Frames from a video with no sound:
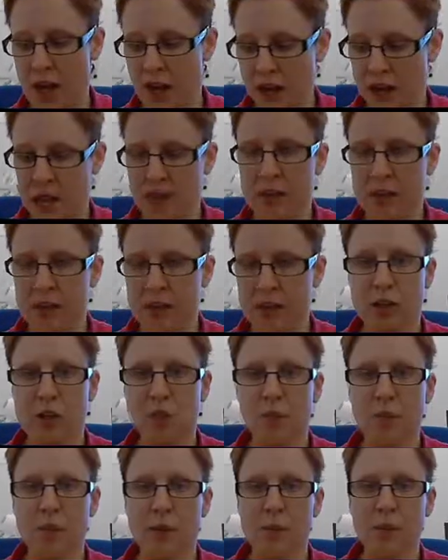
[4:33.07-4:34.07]
And that
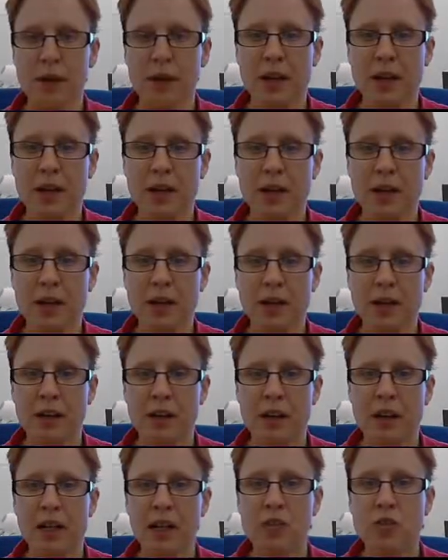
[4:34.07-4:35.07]
overlapping area
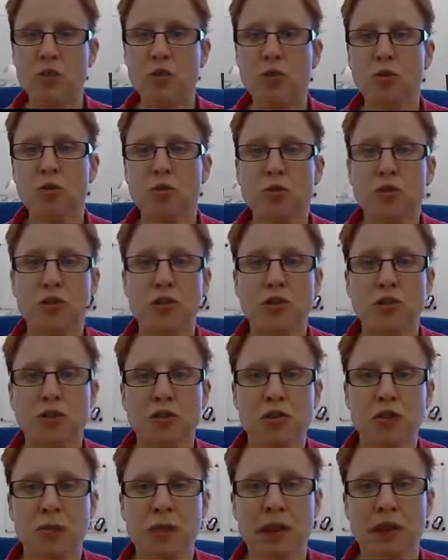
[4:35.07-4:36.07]
is called the
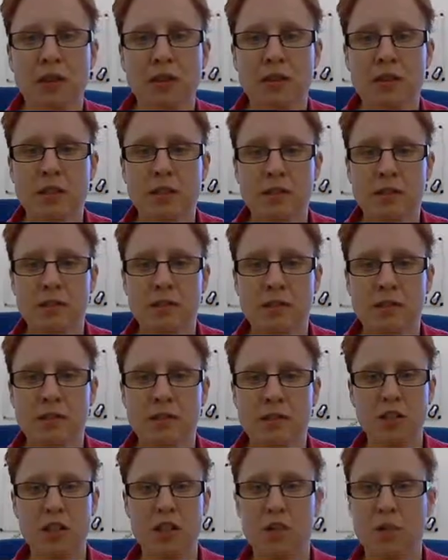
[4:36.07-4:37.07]
research space.
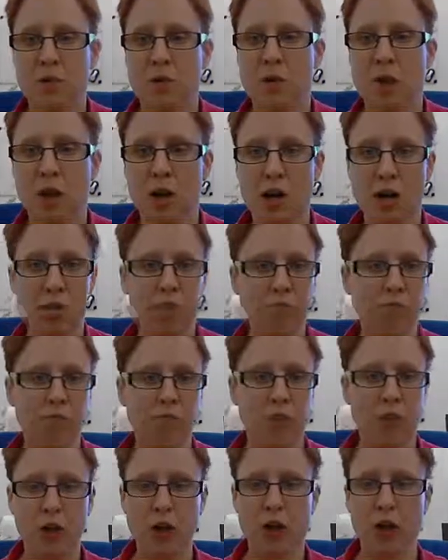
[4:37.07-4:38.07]
That is where
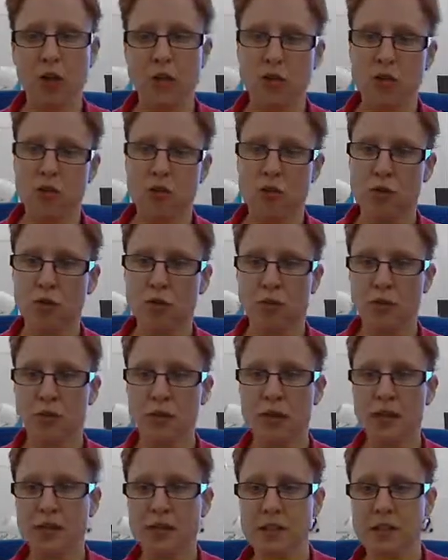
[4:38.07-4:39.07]
the collection of your
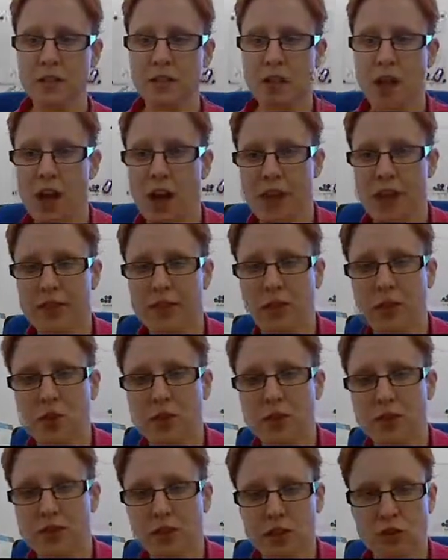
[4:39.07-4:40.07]
abilities and the
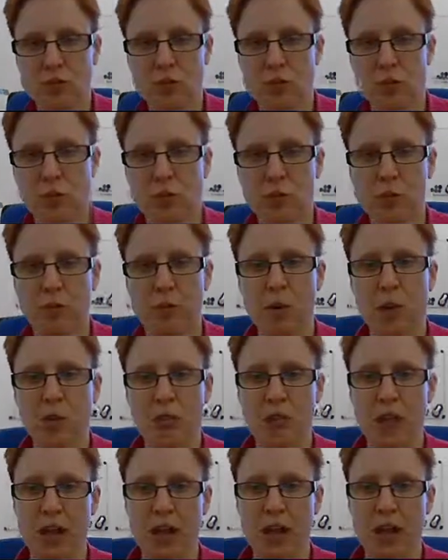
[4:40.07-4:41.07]
context of the problem
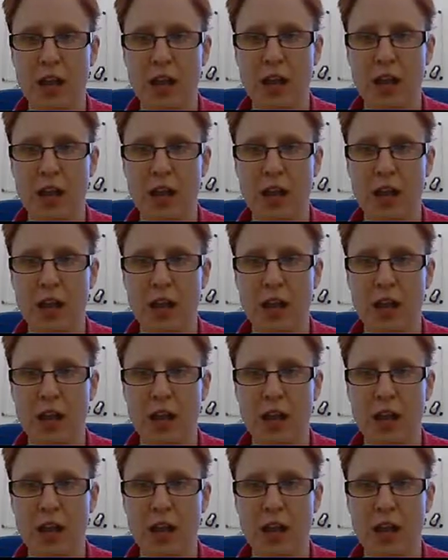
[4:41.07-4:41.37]
overlap.